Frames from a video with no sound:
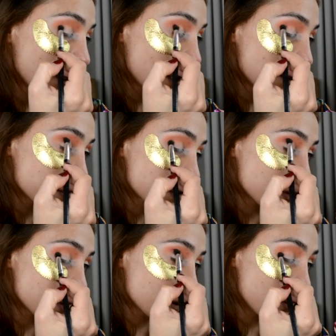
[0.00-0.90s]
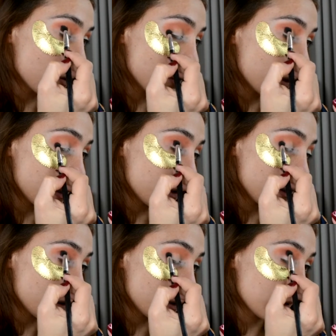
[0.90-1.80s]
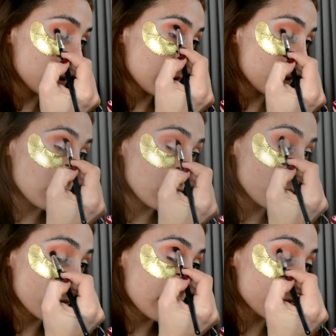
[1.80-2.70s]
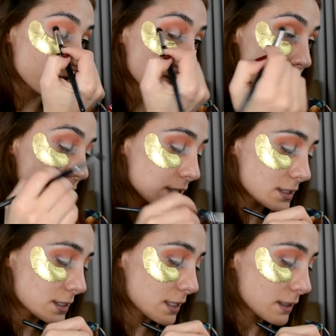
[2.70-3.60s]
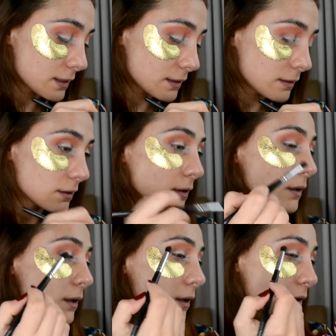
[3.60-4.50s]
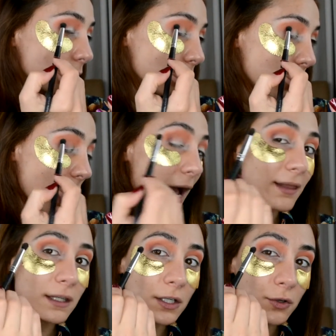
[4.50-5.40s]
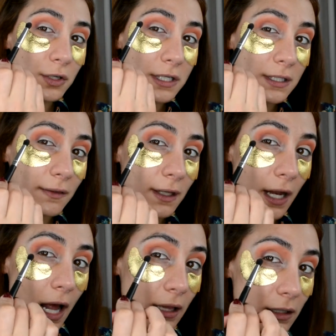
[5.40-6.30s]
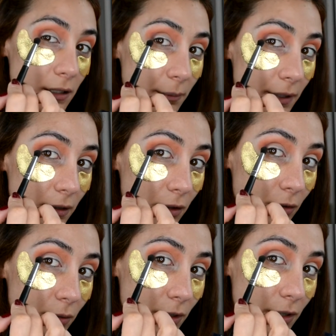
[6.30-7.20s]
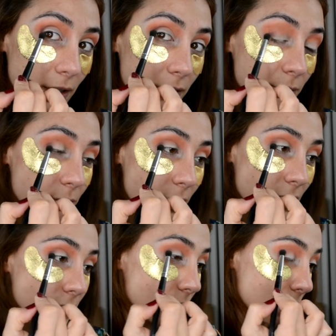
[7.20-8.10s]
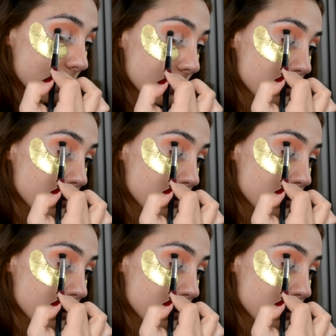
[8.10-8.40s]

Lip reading: and I'm just gonna go in lower than the crease. Well, at the crease and then a little bit lower, like right there.